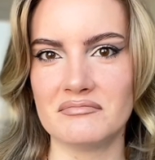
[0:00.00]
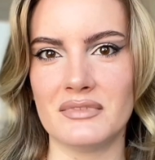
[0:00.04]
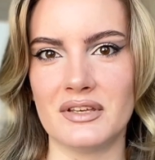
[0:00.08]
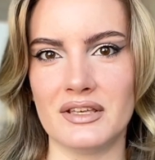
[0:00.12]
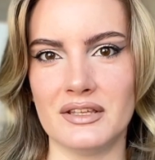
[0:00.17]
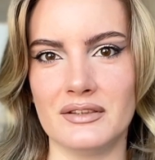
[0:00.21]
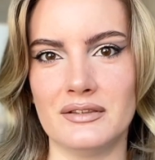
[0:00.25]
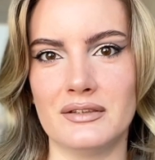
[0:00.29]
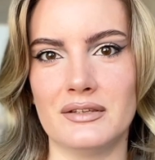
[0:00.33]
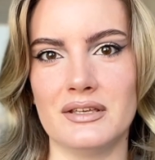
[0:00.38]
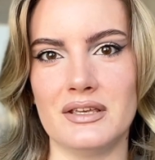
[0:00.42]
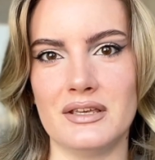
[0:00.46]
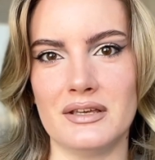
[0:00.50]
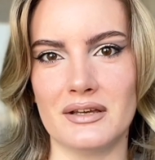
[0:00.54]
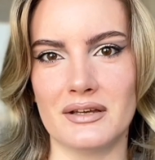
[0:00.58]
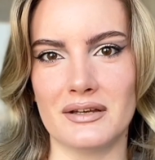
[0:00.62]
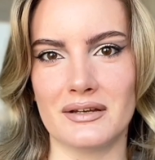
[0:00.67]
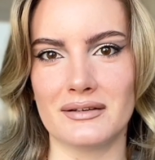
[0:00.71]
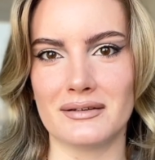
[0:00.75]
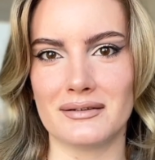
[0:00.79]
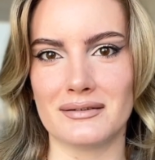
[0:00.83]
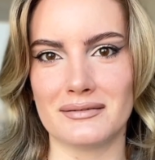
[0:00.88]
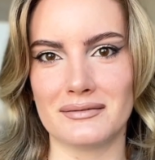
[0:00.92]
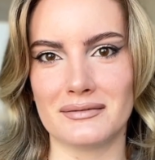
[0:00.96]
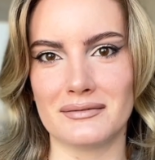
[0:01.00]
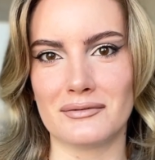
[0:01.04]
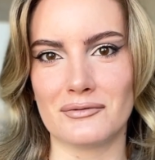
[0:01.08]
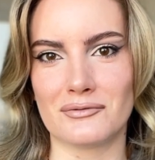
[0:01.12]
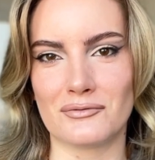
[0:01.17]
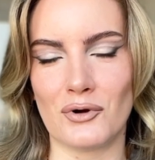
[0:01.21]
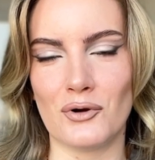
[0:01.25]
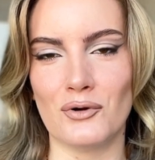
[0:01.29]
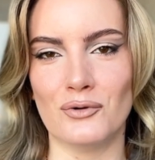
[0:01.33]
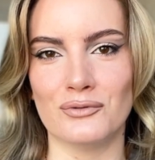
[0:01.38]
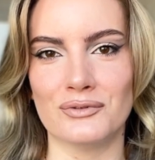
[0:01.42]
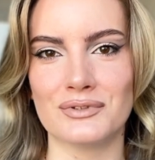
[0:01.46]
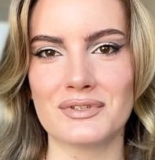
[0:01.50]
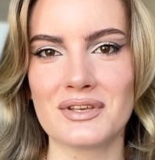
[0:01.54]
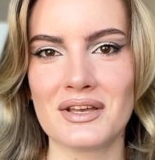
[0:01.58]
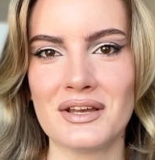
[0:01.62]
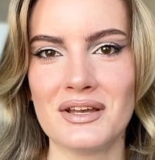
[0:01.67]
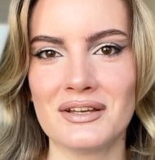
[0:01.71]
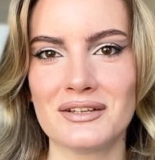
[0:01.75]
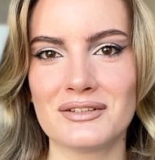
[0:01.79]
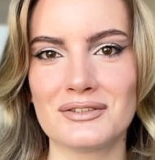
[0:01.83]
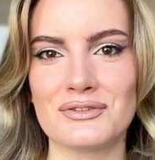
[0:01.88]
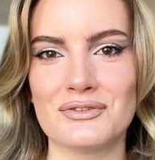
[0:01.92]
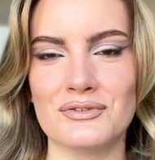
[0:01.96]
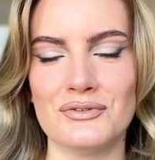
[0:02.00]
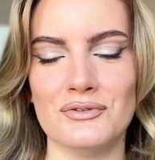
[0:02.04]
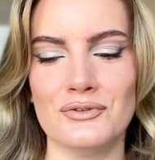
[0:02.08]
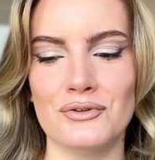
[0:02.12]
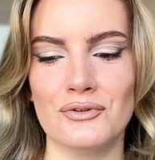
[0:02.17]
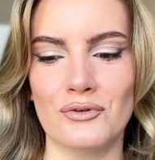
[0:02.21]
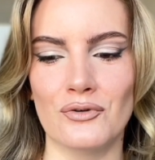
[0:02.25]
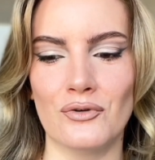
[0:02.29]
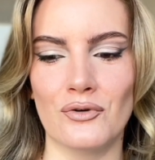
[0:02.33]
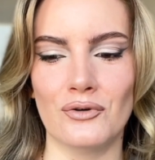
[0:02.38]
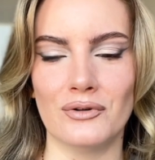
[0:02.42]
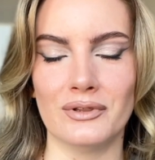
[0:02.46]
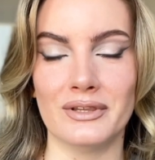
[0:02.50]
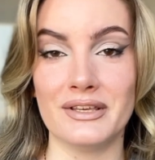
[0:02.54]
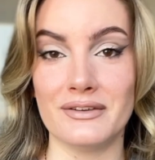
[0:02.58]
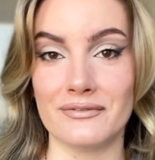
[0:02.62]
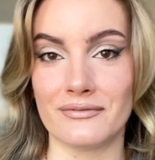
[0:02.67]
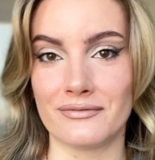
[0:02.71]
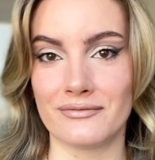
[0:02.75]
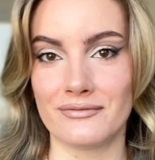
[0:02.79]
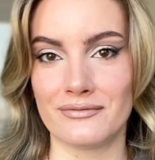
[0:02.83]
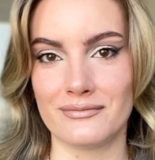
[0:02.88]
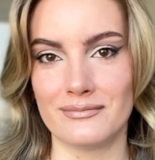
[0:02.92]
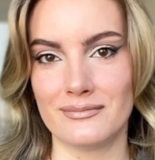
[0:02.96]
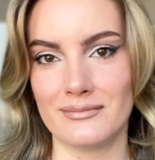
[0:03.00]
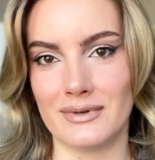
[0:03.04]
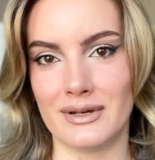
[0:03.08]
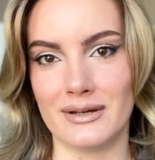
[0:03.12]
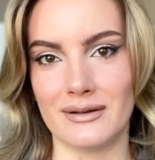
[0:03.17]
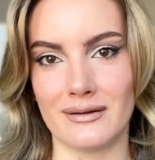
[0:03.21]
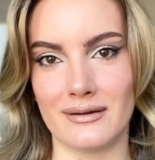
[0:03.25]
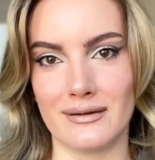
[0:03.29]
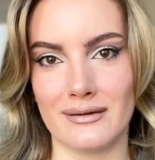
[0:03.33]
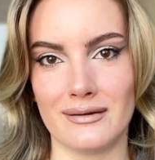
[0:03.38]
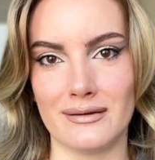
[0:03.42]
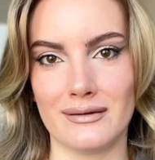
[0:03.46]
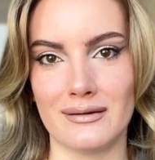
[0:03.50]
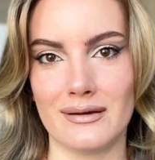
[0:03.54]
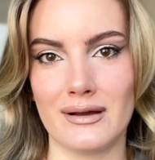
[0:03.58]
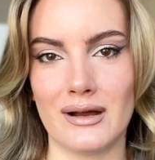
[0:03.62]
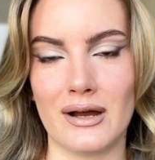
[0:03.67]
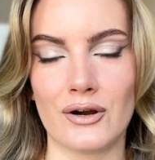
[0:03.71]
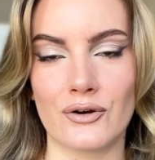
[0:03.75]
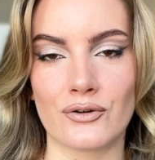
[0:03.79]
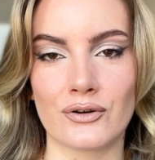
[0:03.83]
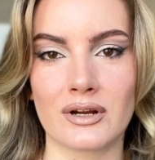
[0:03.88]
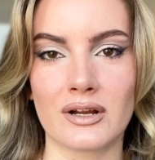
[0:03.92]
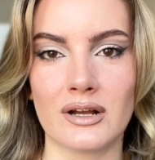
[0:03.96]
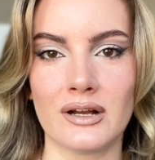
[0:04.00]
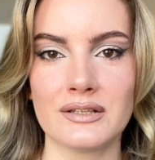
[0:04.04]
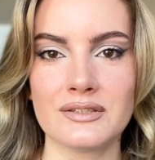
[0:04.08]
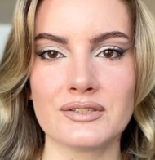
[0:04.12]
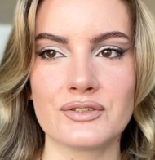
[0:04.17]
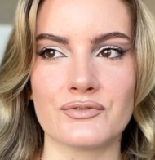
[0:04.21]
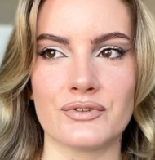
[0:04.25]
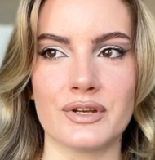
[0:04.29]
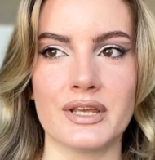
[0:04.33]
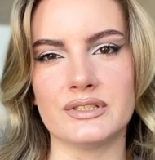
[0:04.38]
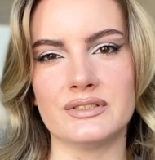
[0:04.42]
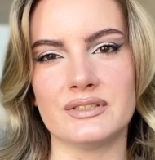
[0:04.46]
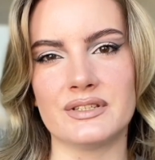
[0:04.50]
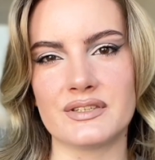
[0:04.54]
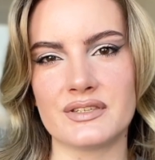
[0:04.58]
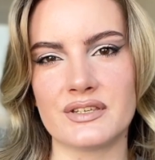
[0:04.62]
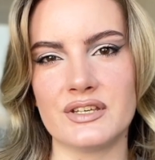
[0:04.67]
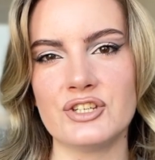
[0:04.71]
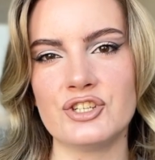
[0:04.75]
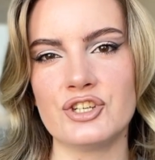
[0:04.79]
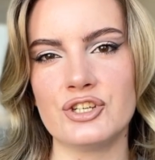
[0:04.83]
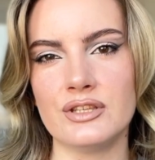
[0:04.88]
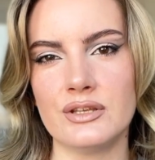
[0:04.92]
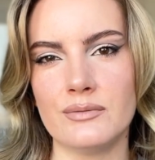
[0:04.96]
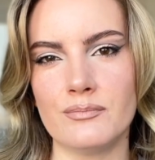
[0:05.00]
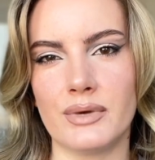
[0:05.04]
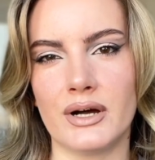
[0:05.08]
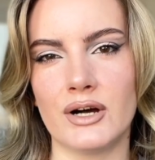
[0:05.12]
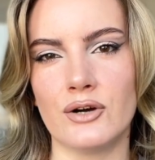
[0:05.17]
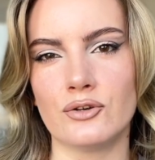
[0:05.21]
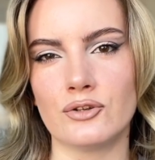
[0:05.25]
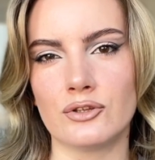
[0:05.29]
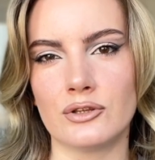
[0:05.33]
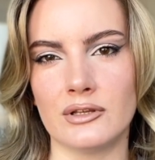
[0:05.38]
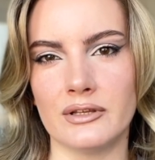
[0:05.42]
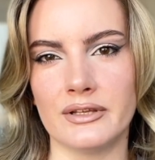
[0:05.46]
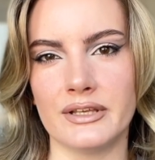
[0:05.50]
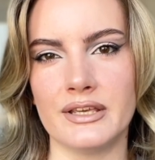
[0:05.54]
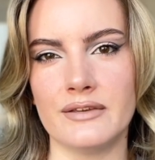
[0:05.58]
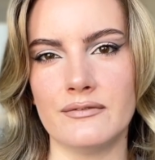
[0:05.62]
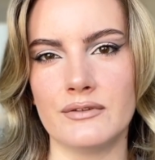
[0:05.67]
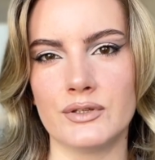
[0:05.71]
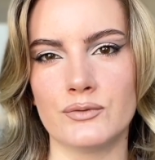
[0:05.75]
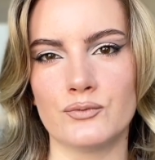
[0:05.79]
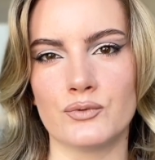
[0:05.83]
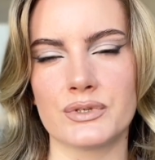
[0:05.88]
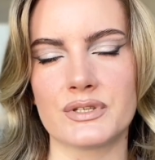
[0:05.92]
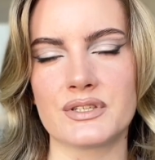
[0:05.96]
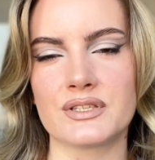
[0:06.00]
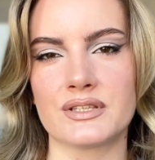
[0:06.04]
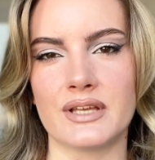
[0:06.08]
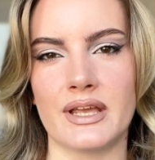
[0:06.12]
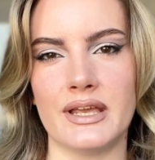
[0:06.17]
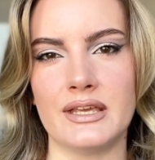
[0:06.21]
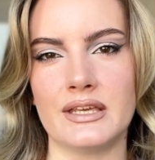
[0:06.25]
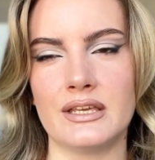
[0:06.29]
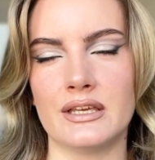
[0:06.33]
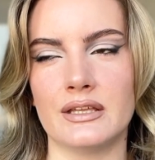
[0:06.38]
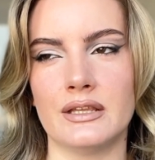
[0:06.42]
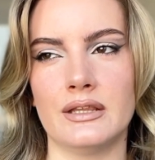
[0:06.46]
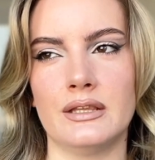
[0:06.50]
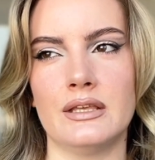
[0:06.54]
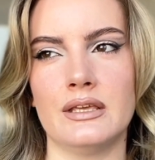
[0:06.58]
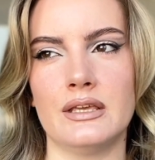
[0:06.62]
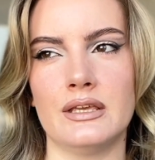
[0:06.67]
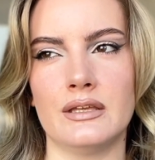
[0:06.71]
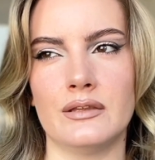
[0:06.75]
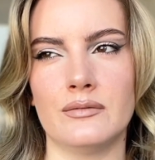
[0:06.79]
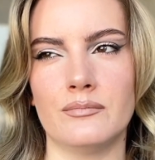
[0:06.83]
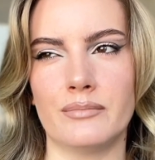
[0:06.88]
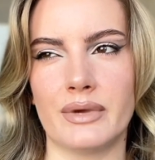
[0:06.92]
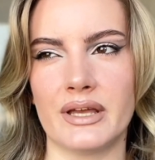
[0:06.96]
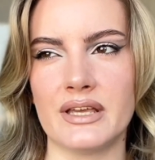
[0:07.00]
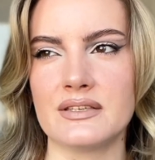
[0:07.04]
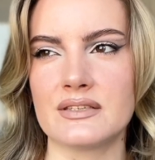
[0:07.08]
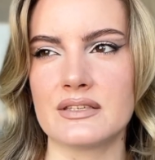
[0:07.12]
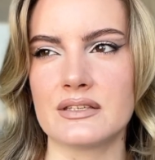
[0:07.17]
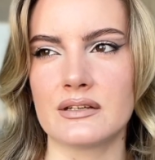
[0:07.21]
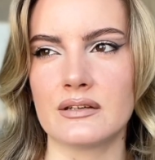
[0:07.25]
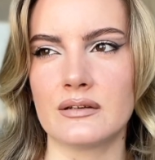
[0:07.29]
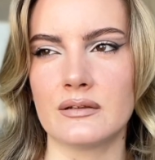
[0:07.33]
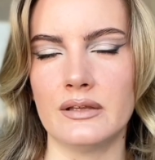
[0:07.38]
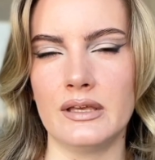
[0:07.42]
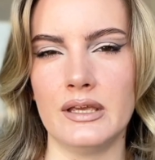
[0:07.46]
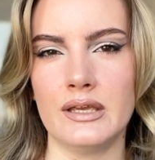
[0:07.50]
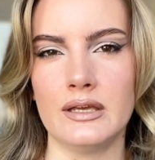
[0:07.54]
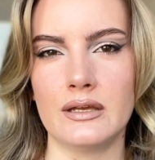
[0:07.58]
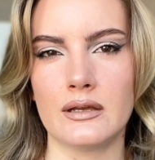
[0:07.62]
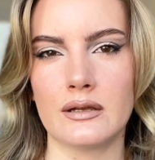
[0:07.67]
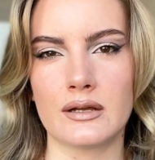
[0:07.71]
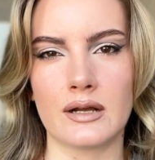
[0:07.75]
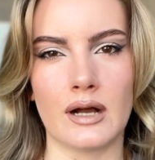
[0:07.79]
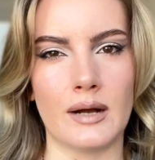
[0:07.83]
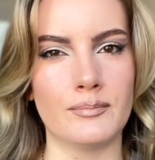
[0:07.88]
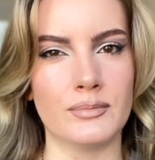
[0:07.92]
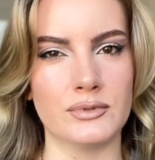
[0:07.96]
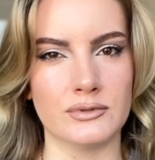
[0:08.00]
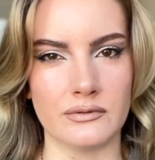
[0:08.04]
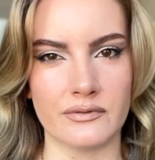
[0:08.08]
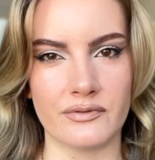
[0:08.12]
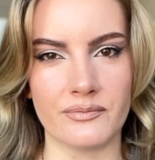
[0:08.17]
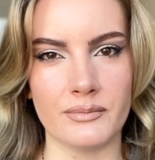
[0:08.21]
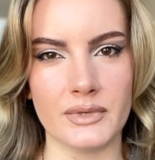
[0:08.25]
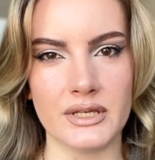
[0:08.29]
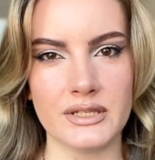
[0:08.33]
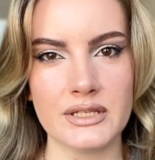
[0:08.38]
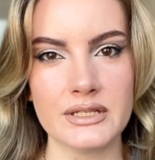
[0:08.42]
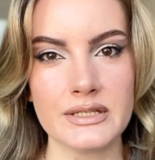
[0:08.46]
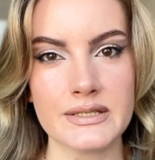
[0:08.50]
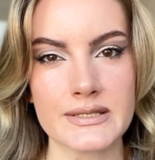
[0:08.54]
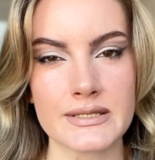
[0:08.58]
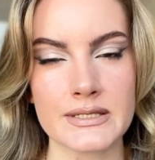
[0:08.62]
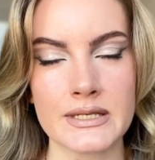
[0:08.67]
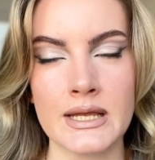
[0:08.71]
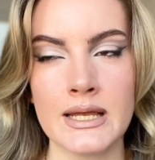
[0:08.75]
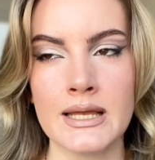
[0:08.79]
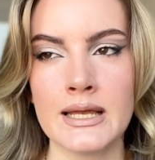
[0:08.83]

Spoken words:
in the road to leave our country. The decision about leaving was taken in basically a couple of minutes.